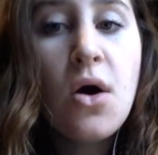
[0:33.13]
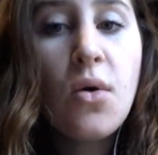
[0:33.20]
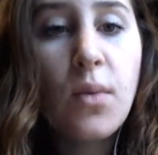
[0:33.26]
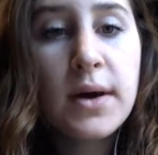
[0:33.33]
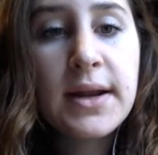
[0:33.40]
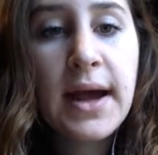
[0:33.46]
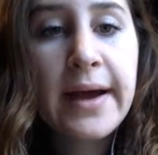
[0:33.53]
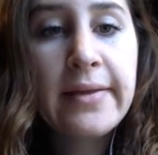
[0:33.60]

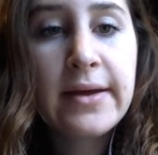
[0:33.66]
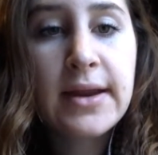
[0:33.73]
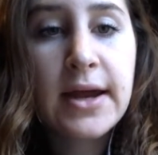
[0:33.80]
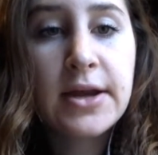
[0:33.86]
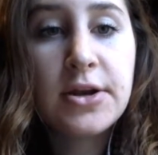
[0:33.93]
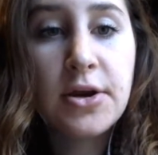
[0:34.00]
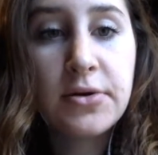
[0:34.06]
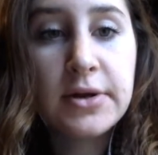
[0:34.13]
One highlight
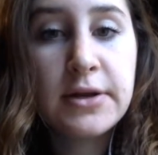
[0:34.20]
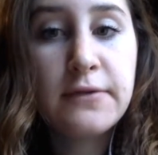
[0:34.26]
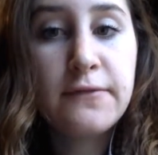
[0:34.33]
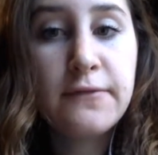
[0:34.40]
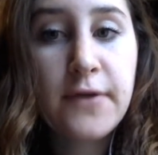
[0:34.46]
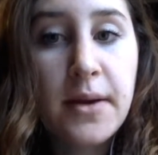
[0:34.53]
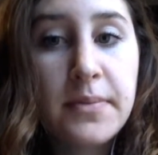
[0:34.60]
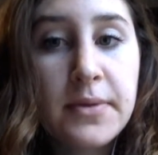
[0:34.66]
I noted
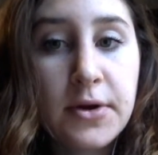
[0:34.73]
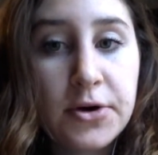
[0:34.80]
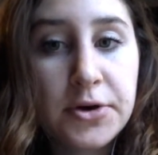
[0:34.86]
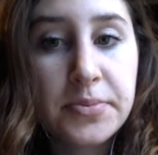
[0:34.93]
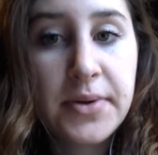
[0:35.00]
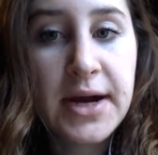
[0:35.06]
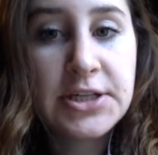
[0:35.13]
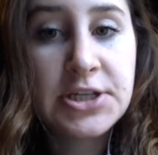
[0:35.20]
from the
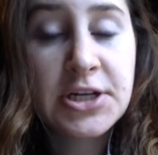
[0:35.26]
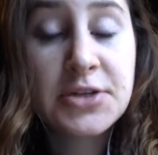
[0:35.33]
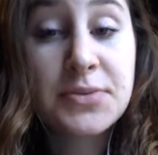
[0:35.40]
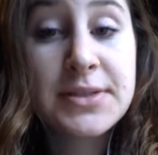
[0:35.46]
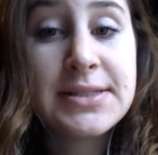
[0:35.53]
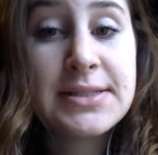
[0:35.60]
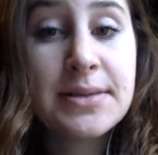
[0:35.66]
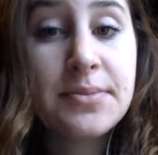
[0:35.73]
group project
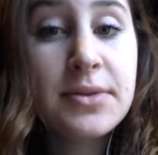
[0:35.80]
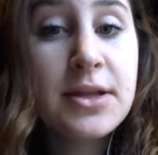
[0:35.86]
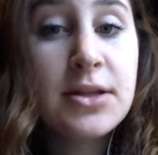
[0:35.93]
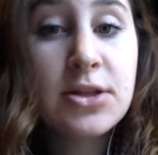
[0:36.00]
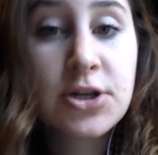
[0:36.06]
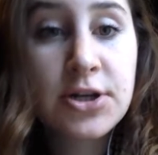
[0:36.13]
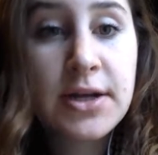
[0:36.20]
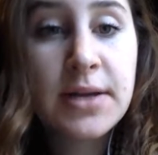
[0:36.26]
was simply
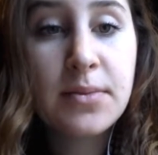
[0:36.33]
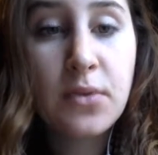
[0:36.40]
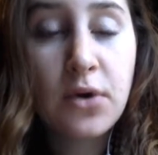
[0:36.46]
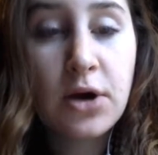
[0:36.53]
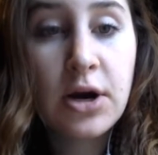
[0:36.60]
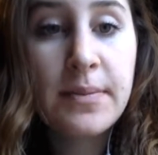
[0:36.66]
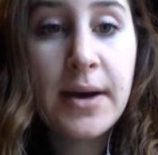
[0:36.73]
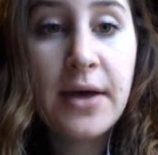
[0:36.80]
learning
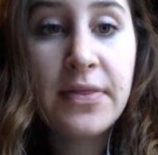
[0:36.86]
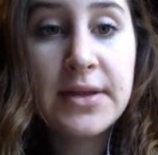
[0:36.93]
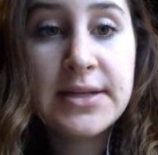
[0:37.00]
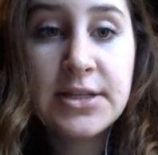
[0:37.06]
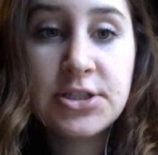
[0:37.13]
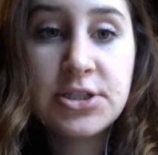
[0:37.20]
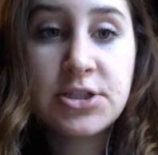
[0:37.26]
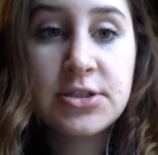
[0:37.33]
more about the
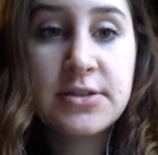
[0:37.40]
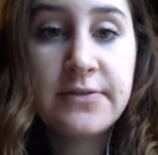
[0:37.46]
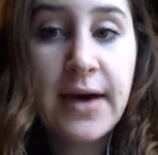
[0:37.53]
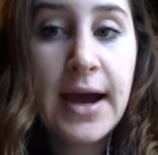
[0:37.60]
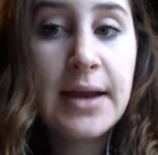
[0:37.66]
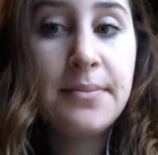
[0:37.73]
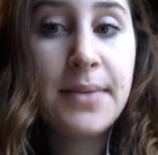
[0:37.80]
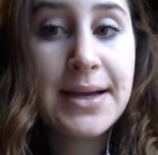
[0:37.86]
digital
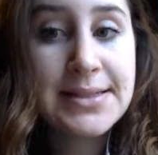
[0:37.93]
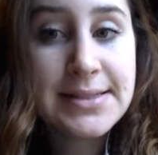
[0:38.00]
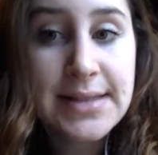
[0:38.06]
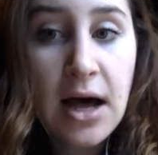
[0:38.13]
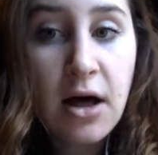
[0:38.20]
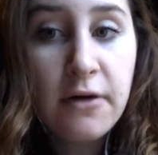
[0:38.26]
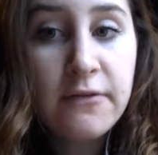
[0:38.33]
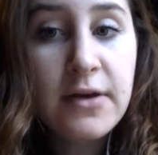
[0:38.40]
divide
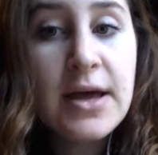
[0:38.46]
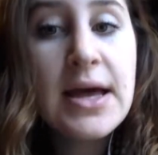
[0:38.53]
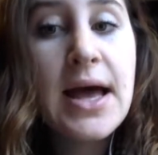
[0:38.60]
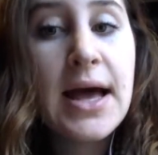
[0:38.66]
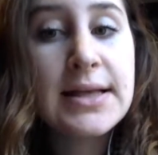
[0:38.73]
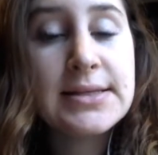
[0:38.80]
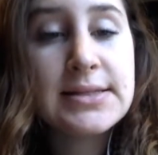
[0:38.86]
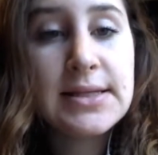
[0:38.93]
myself
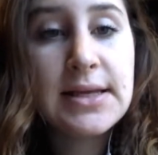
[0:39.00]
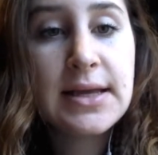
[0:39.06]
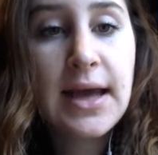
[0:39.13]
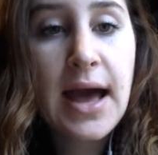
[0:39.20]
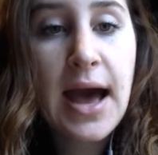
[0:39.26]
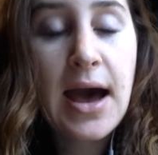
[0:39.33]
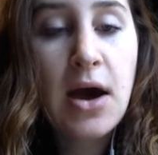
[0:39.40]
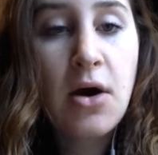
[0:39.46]
and seeing
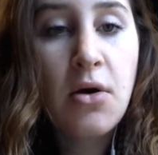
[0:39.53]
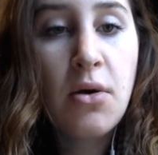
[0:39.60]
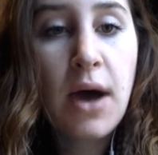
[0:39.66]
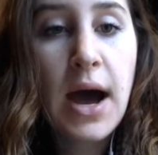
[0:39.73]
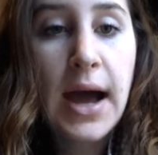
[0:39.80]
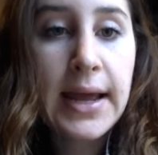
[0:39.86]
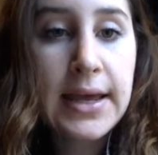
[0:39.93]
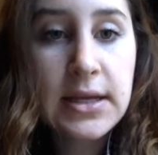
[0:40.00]
how
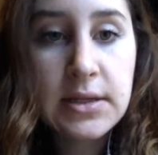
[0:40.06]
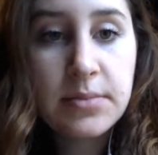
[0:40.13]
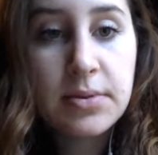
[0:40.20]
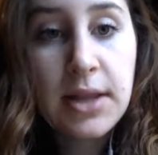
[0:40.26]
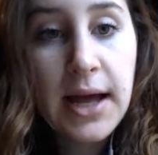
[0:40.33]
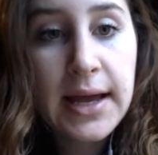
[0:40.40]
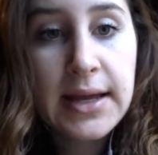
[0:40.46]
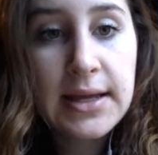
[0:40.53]
I can
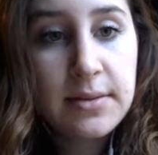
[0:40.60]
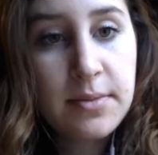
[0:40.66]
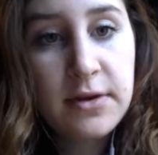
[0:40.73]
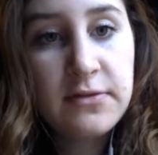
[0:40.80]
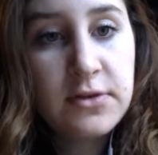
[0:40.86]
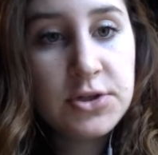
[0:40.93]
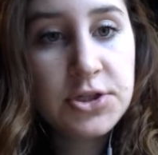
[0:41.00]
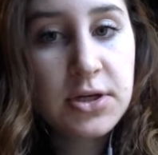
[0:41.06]
apply it in my
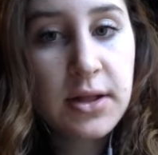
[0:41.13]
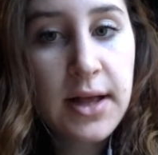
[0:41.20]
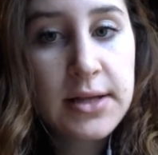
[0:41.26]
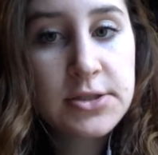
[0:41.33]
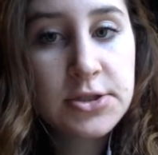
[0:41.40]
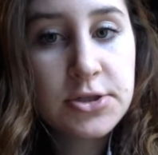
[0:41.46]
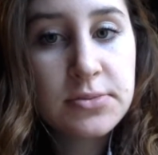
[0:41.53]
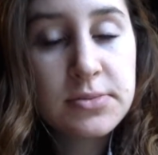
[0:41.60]
future
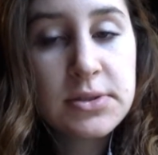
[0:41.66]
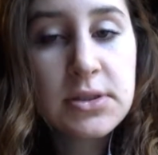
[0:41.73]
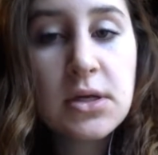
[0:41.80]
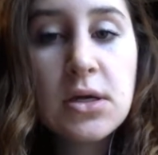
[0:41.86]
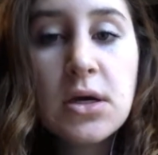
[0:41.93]
classrooms.